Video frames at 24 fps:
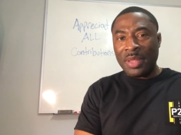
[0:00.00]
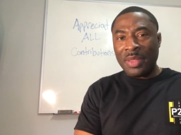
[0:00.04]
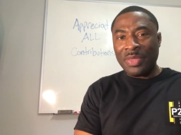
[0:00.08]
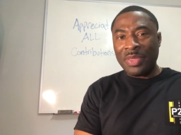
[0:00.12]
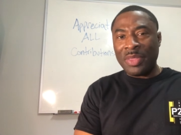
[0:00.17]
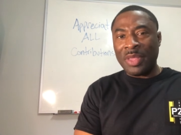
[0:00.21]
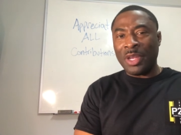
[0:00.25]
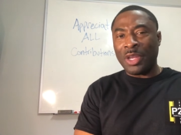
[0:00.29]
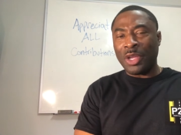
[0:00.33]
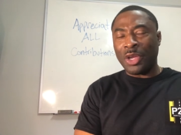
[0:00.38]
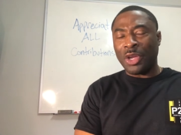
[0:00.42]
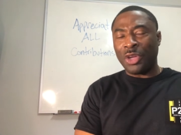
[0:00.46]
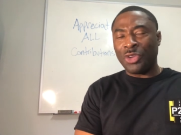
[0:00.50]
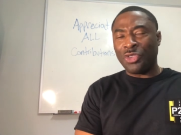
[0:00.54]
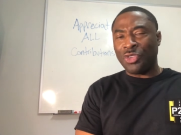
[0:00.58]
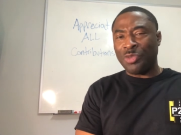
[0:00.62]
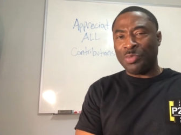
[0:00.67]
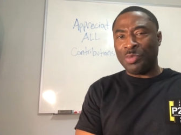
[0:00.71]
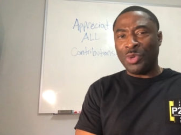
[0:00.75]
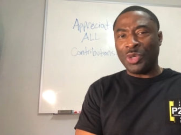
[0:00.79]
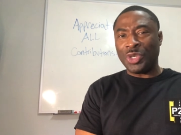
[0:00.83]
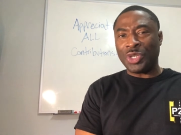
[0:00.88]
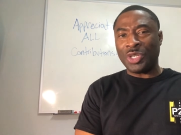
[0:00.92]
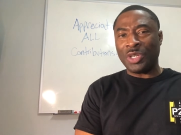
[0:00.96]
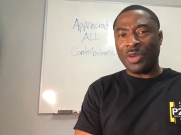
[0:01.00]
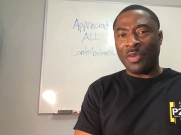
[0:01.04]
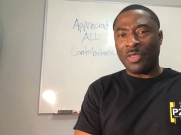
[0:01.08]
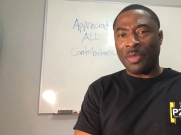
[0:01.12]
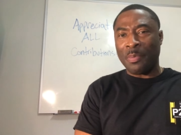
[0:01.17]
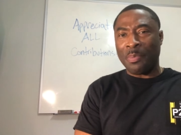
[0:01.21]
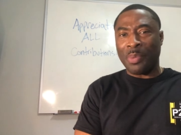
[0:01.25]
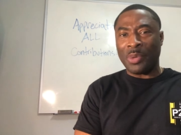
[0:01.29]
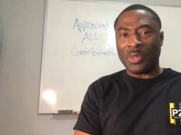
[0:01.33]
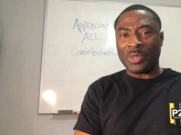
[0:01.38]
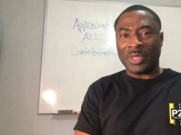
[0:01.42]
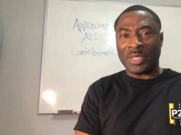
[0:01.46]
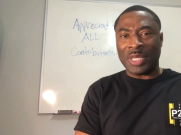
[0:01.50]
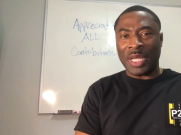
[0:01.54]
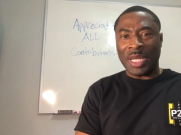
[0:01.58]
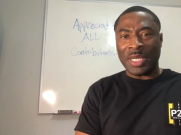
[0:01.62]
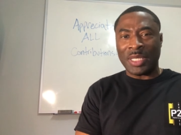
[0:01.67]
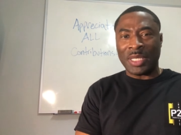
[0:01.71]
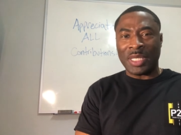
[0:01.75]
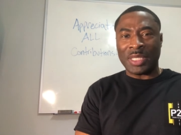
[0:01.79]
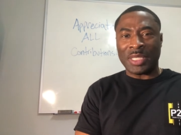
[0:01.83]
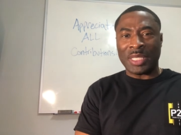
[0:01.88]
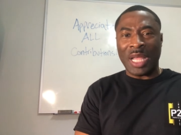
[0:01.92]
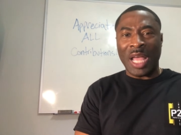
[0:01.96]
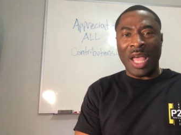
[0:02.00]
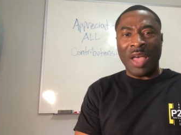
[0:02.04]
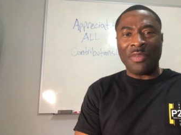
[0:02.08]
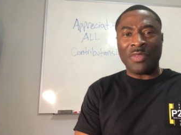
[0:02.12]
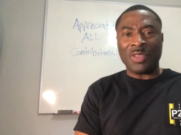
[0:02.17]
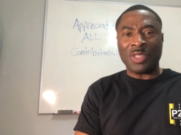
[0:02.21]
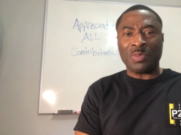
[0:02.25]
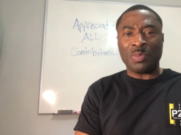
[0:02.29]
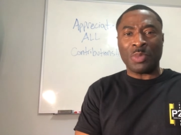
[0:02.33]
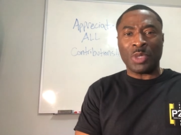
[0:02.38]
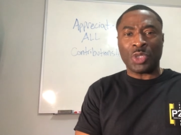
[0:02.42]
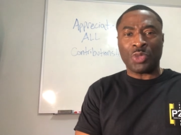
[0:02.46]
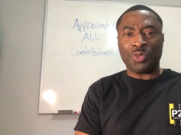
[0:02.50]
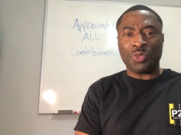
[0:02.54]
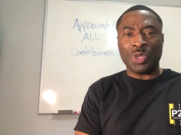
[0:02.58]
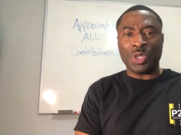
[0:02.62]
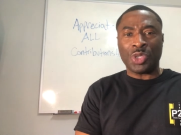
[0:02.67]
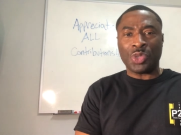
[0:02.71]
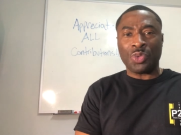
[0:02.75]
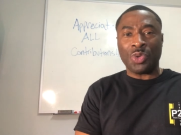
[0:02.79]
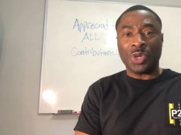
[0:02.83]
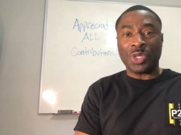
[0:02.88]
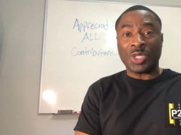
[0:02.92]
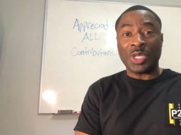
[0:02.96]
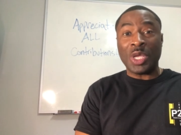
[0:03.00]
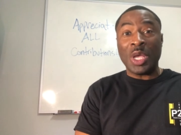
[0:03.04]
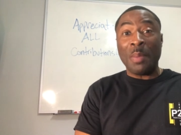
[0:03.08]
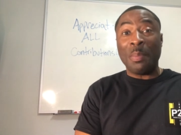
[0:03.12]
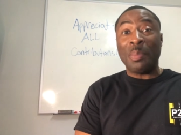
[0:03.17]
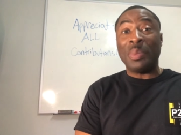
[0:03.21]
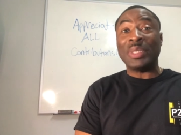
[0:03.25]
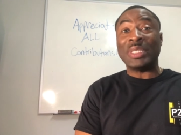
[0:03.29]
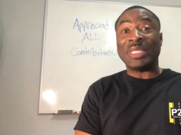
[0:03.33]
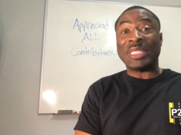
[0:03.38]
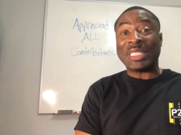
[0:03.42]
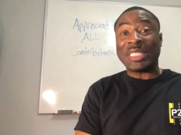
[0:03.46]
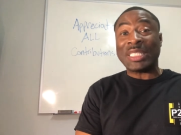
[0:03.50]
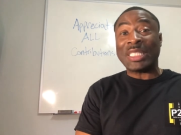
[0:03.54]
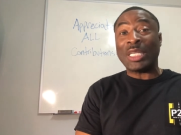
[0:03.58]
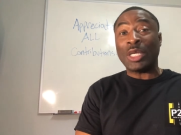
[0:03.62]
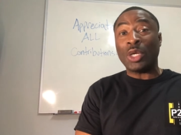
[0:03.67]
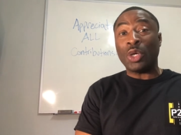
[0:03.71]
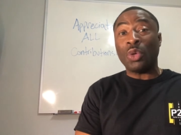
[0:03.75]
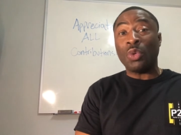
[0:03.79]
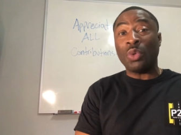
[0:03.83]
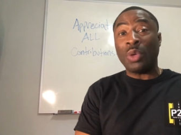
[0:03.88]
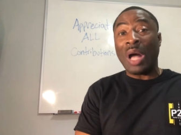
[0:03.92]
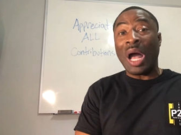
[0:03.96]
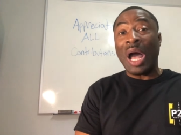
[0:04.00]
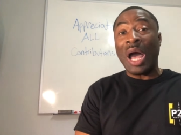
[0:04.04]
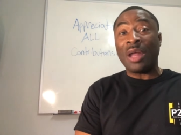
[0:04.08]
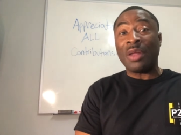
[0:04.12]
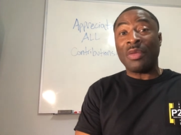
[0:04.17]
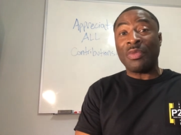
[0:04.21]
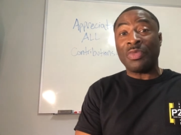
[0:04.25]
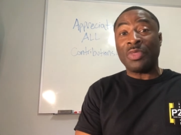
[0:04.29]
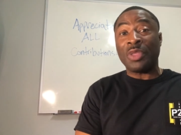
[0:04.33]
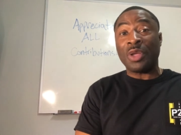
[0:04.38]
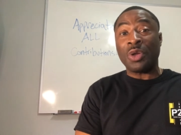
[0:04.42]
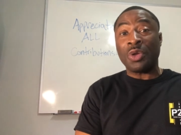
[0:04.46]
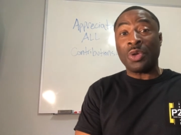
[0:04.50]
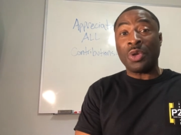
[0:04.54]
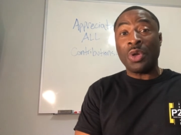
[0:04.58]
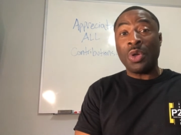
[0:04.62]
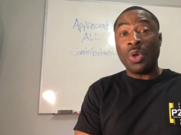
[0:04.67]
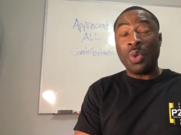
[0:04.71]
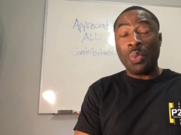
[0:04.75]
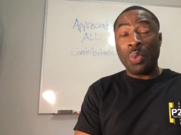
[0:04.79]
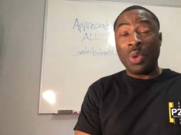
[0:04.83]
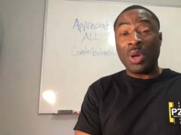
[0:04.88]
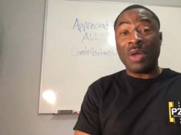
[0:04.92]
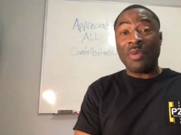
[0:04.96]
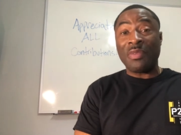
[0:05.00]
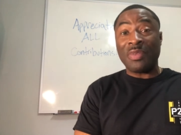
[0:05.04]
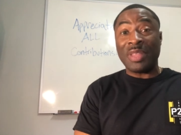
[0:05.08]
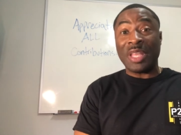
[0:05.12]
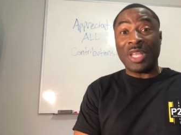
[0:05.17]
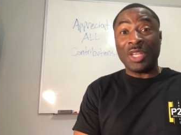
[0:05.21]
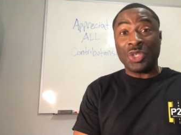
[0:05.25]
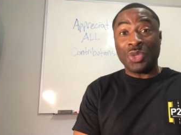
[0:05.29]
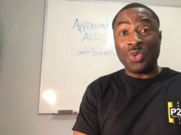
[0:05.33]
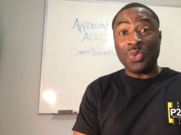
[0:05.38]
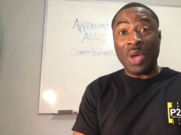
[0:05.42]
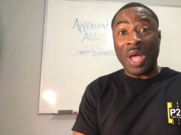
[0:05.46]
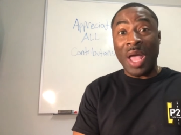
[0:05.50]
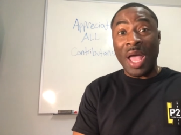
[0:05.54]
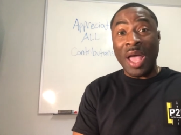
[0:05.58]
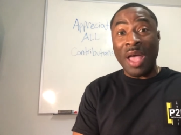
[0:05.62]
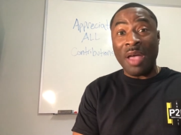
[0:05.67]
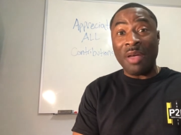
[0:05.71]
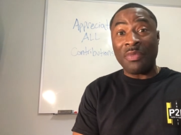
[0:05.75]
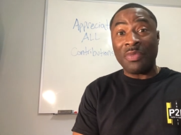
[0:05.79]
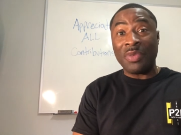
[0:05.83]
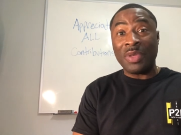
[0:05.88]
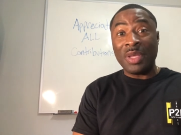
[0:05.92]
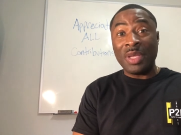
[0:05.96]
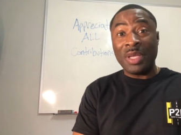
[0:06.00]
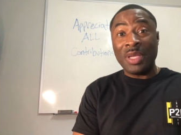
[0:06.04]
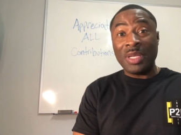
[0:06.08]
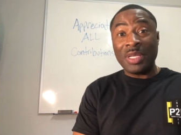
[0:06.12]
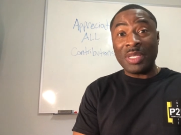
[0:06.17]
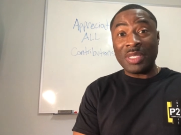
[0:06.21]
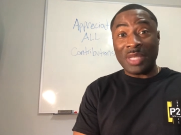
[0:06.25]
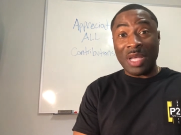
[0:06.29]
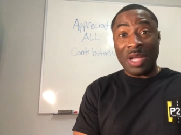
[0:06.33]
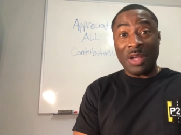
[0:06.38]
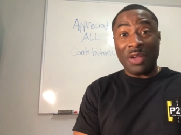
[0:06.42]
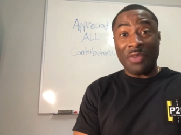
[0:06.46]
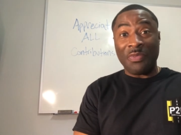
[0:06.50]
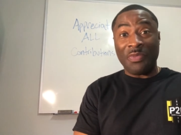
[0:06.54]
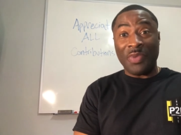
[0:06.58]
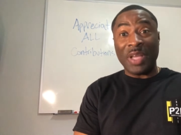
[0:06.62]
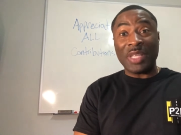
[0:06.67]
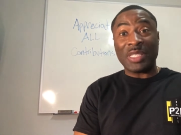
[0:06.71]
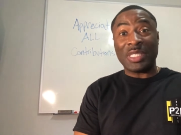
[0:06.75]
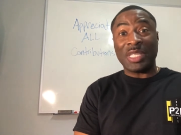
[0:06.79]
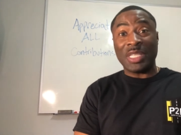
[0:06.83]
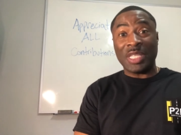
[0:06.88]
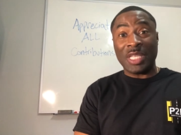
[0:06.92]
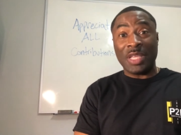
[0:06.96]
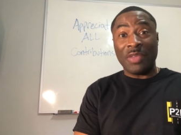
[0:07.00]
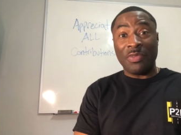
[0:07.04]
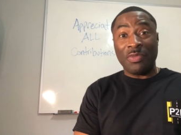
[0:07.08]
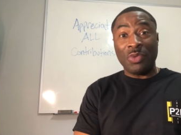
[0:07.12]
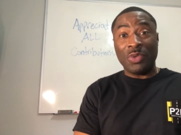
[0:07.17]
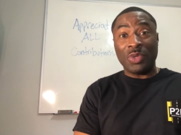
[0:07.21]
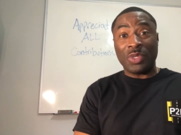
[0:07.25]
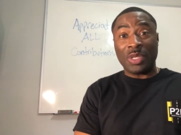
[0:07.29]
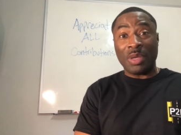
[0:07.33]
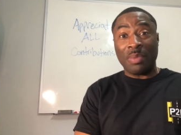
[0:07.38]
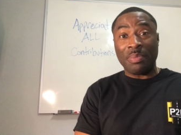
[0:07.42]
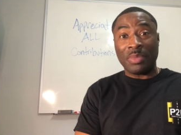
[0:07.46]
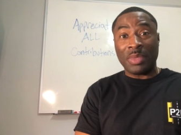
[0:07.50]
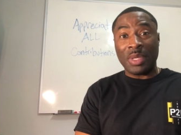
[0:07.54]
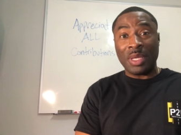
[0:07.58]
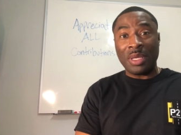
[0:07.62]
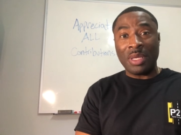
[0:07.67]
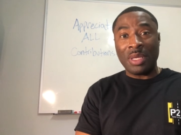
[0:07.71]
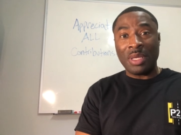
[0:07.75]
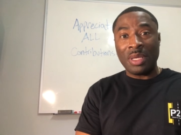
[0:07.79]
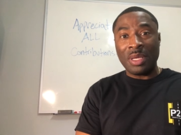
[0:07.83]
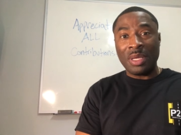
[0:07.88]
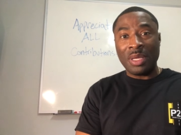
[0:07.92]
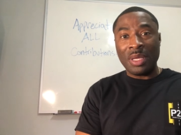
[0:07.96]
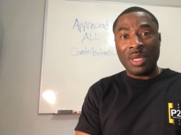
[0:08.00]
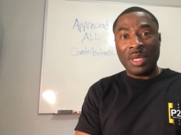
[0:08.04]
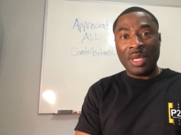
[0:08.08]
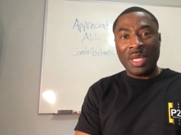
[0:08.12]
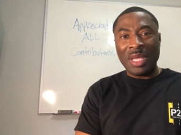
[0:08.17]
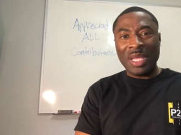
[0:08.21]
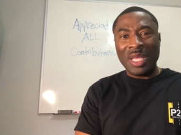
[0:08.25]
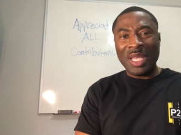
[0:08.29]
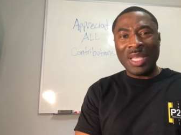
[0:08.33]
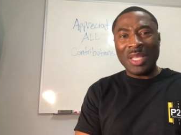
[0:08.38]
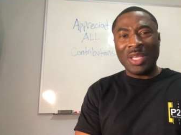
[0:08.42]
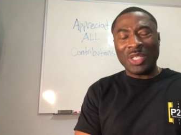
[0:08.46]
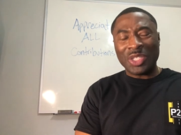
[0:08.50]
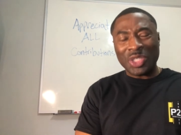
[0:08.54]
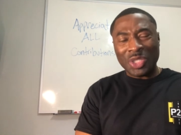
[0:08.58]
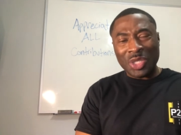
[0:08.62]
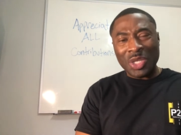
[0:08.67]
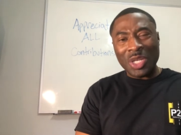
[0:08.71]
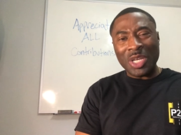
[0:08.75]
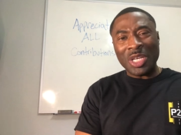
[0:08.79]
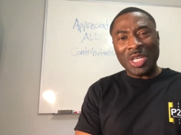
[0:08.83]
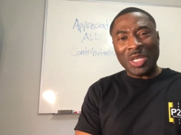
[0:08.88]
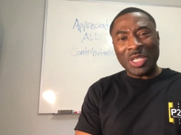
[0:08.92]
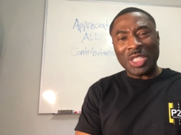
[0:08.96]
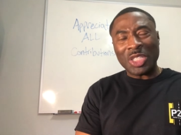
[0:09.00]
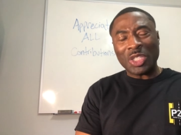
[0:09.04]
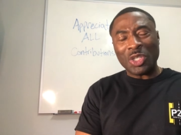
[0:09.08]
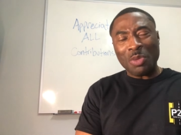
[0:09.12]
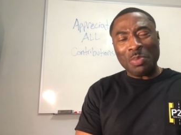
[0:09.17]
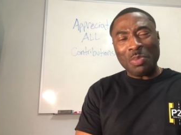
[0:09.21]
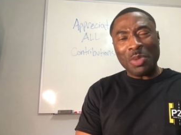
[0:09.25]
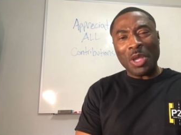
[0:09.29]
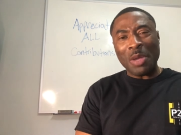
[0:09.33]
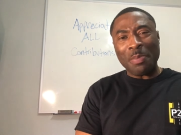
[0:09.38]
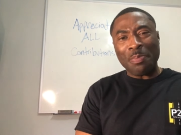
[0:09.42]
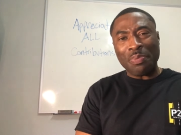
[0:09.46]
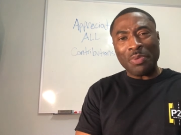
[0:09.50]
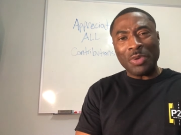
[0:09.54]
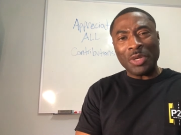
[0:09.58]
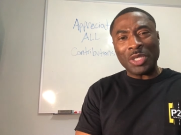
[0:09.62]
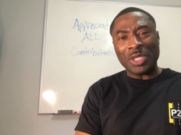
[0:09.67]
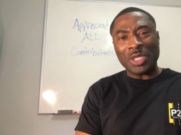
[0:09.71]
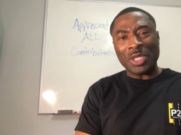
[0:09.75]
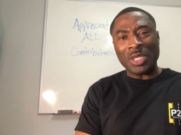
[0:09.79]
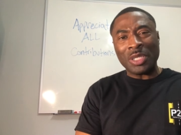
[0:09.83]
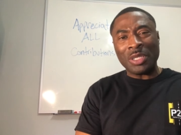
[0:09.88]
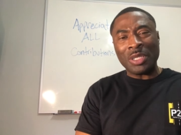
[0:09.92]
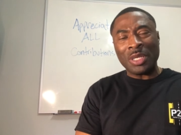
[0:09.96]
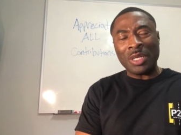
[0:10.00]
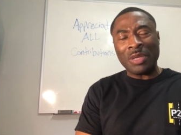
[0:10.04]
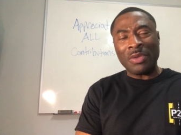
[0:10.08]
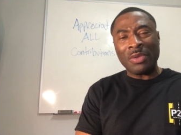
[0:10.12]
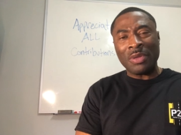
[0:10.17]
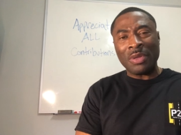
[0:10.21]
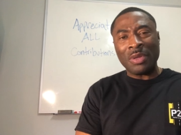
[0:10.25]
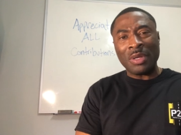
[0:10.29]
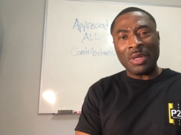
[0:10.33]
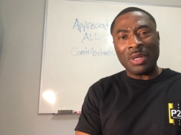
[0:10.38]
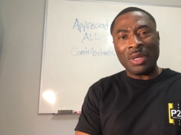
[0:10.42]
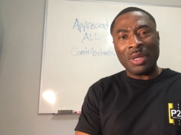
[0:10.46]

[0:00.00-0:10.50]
than the contribution of the person that doesn't have as much resource, but still out of their whatever they do have, sacrifice and give you something. Shouldn't it still be appreciated?